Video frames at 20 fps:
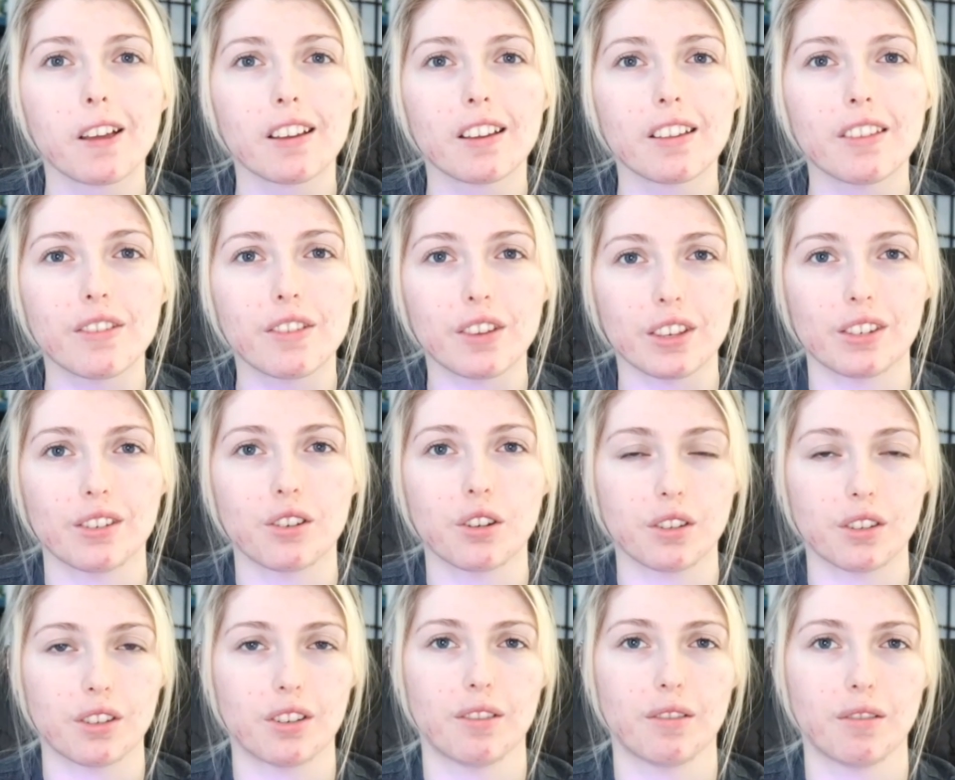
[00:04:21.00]
this
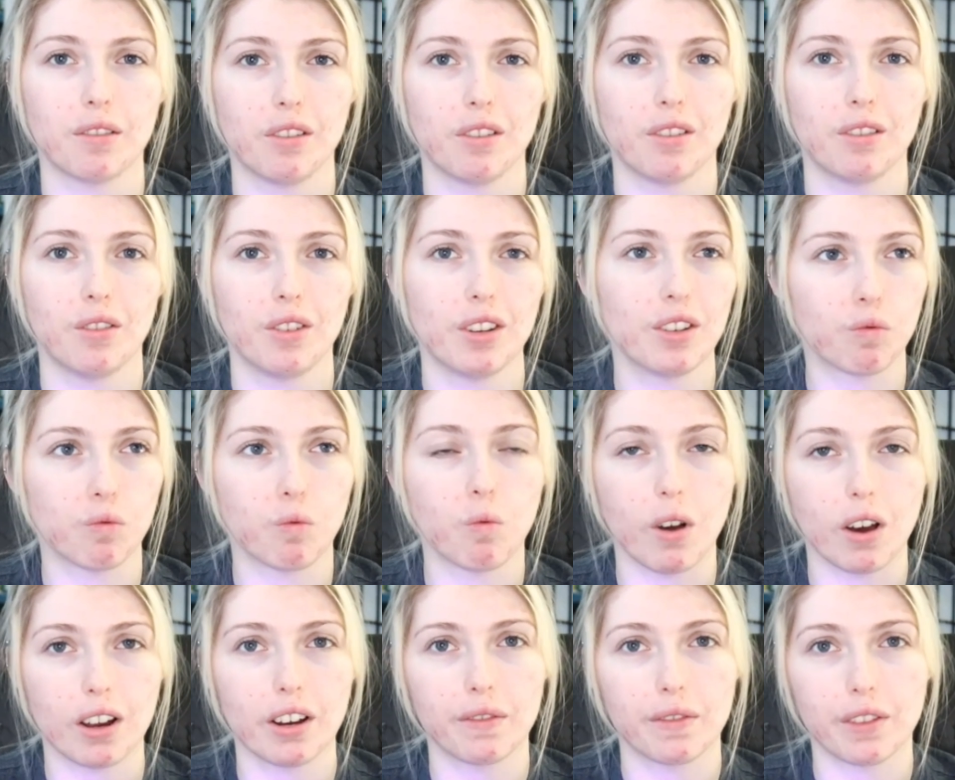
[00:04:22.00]
just is
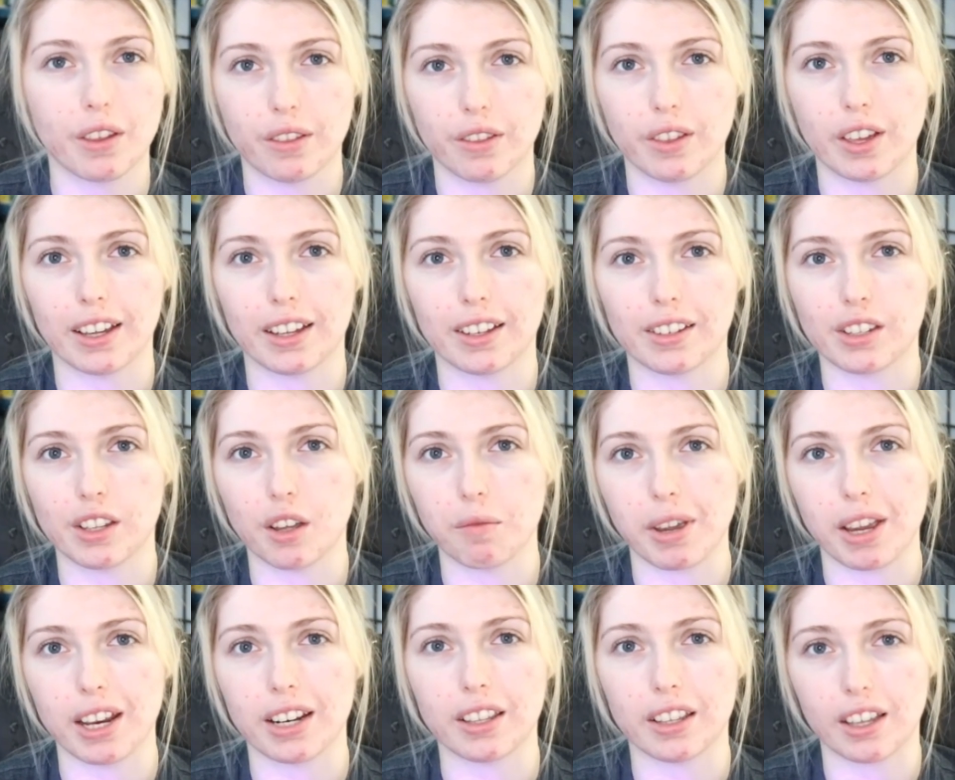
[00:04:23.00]
one of the things that
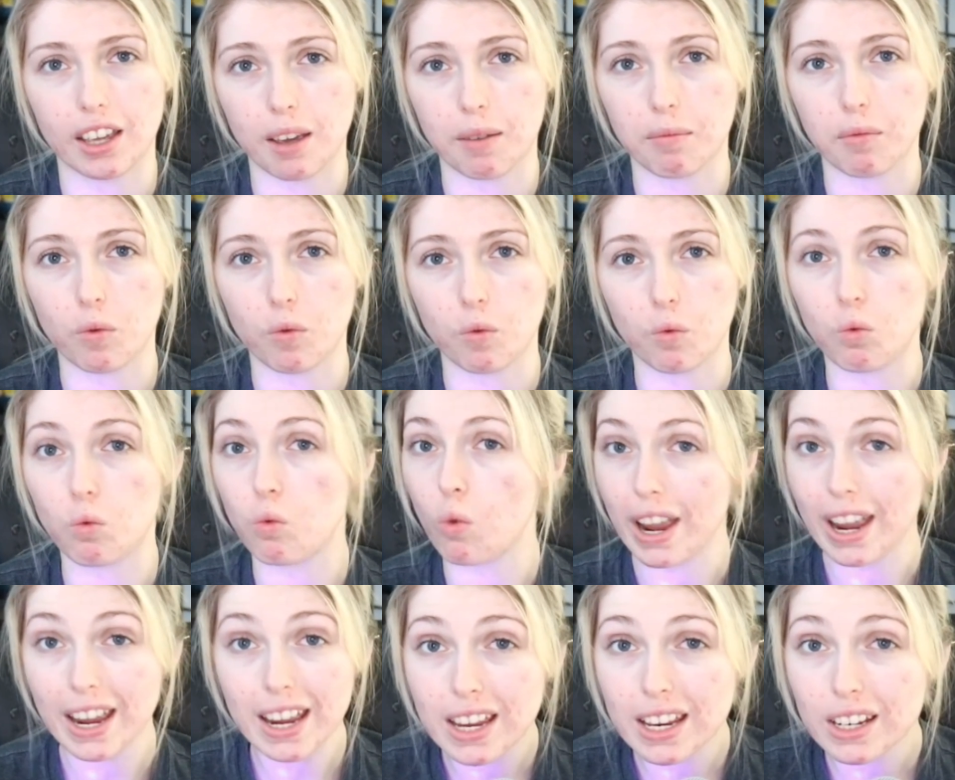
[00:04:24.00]
made the game
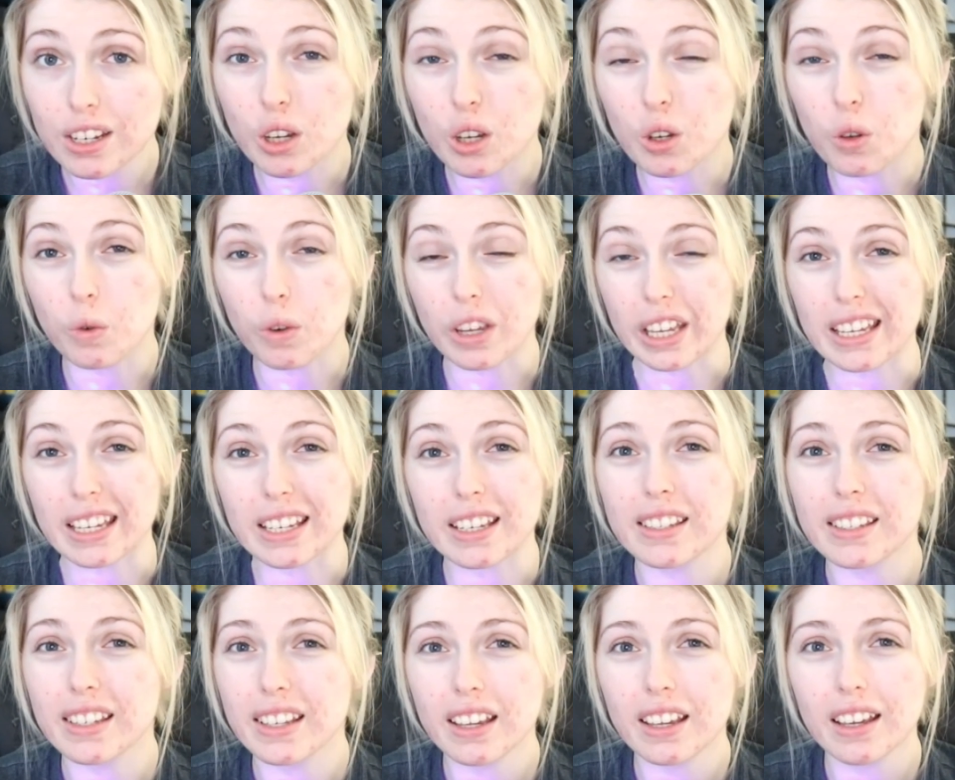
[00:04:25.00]
way too
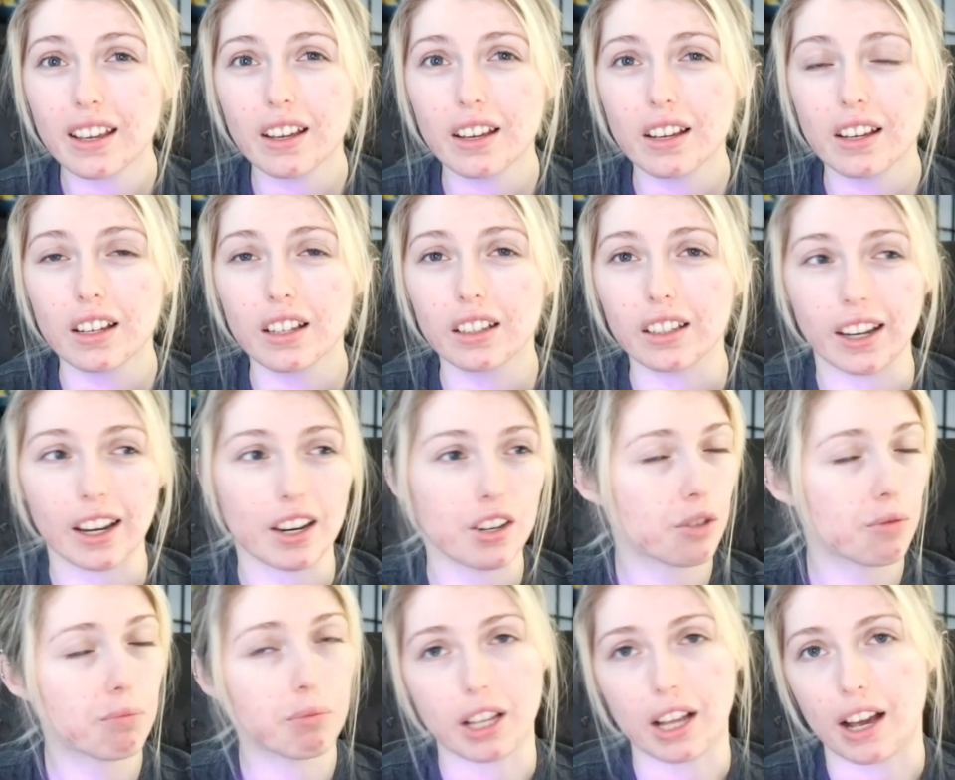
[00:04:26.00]
easy. Like, I
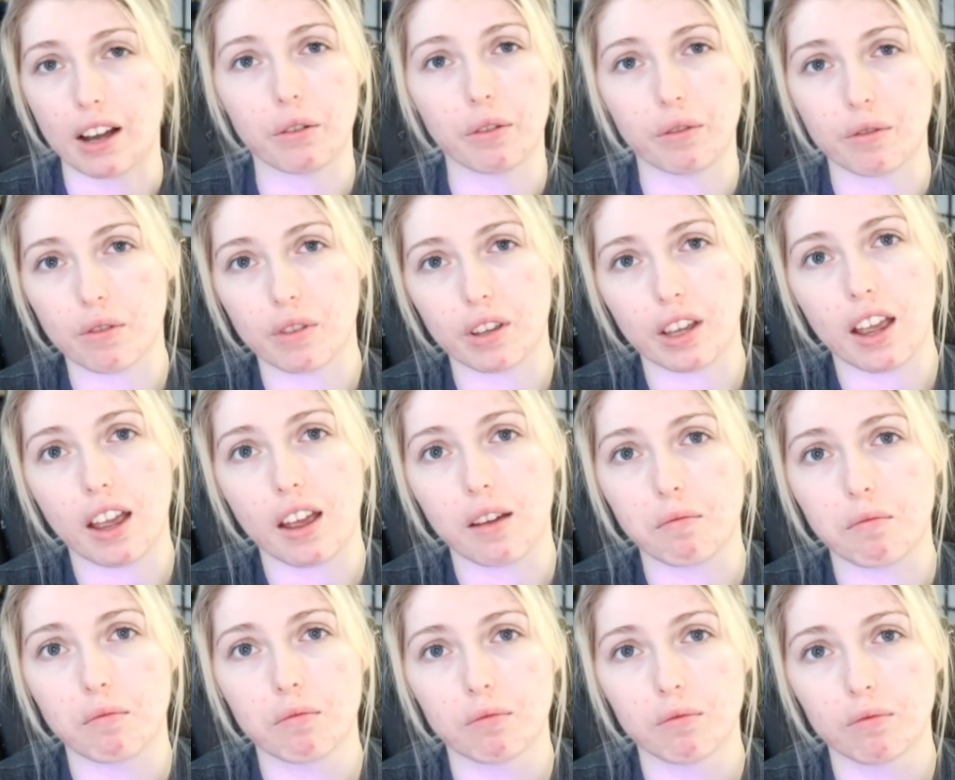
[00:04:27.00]
just plowed through the
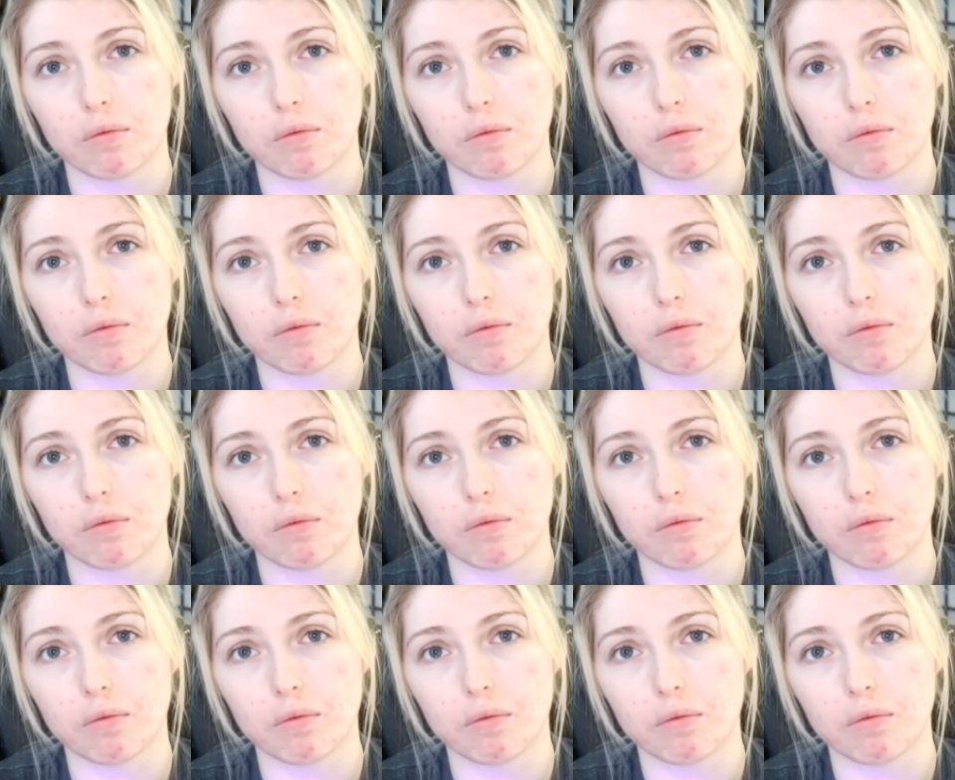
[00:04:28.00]
game.